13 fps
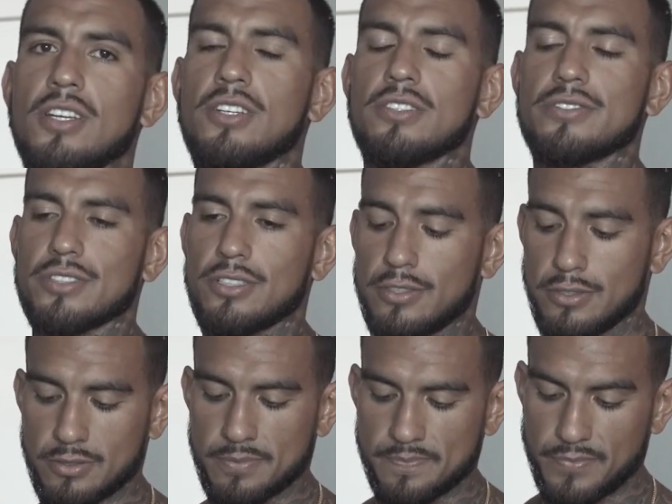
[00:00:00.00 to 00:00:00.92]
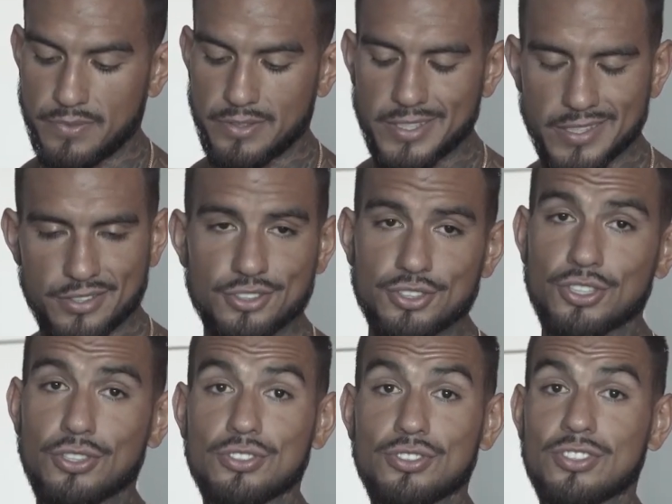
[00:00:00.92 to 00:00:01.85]
So this just
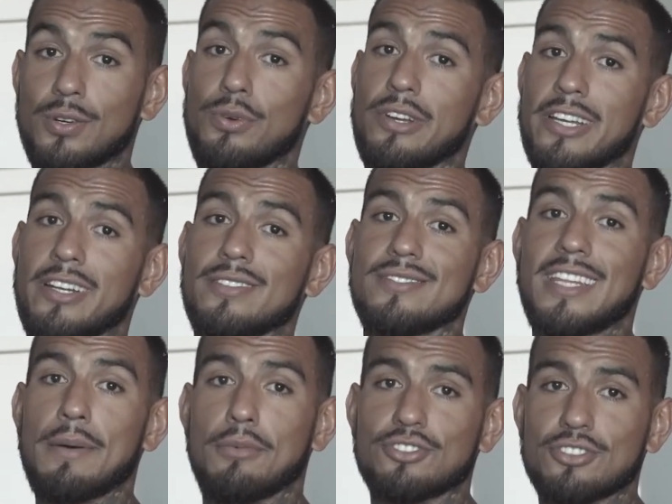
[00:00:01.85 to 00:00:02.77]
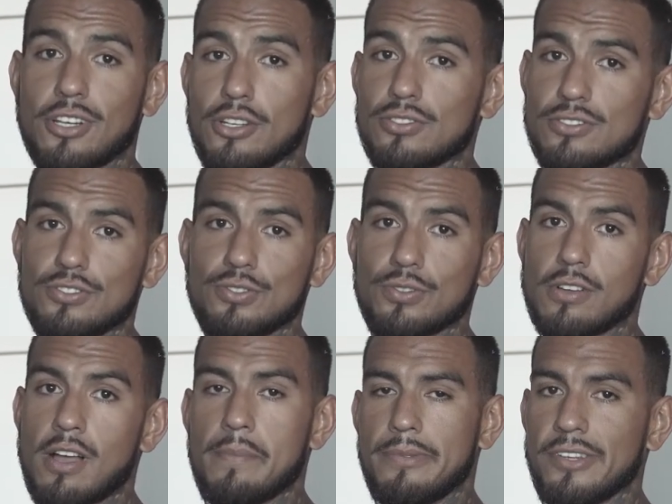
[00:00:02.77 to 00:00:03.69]
shows you that we're getting that much closer to the
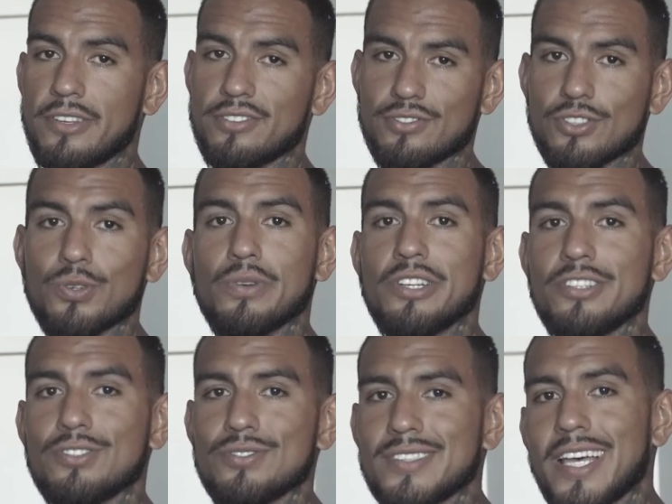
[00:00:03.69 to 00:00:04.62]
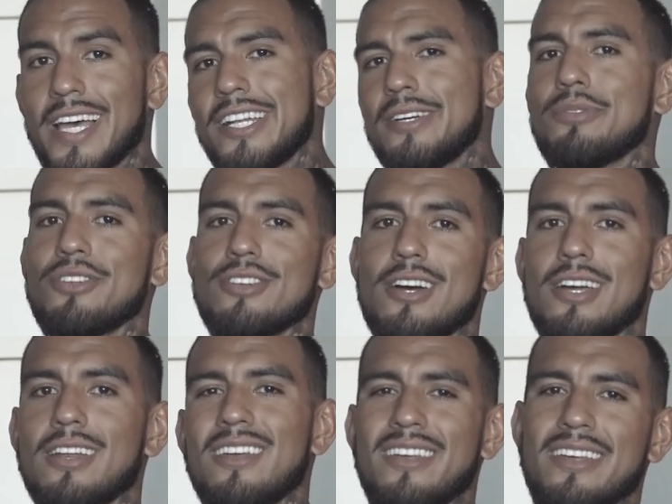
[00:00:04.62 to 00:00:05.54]
competition. So we need to tighten up the
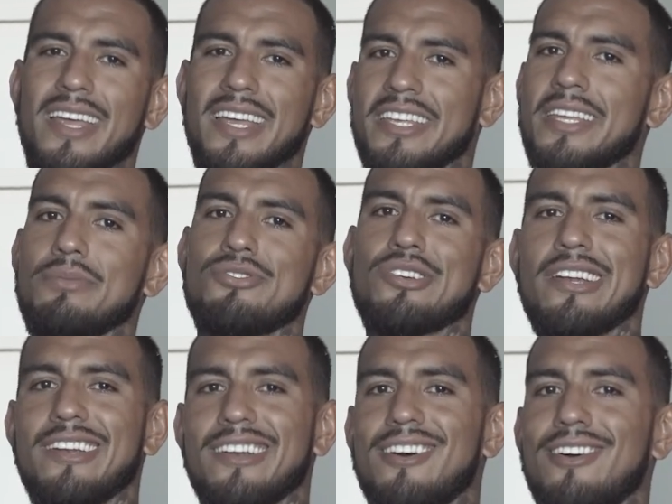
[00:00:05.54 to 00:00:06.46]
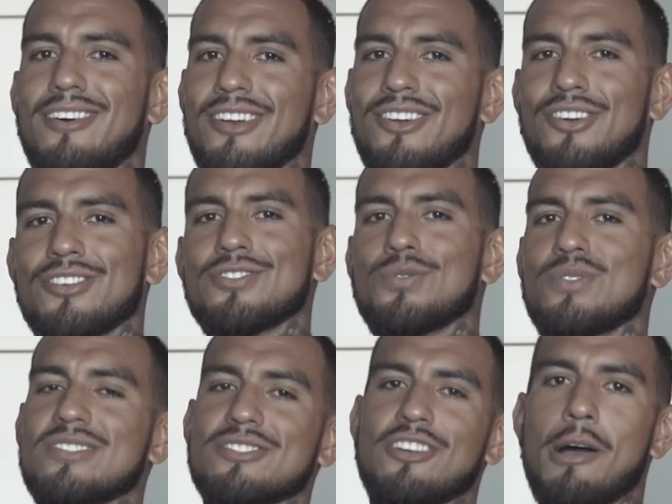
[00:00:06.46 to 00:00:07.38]
knot and keep training hard in order so
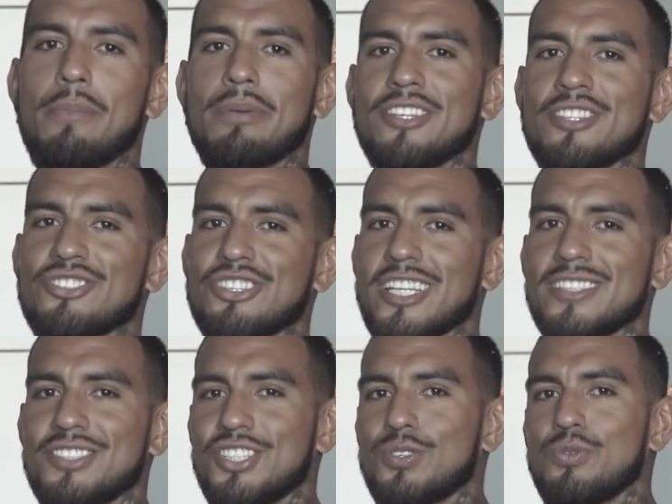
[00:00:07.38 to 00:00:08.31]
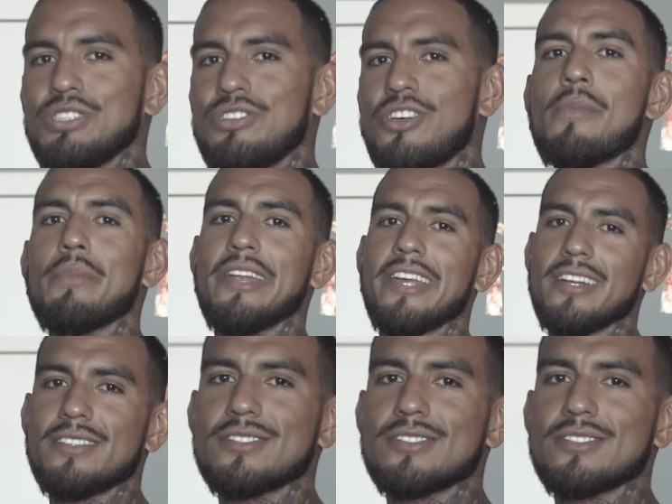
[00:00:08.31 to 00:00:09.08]
once the competition gets here, we dominate.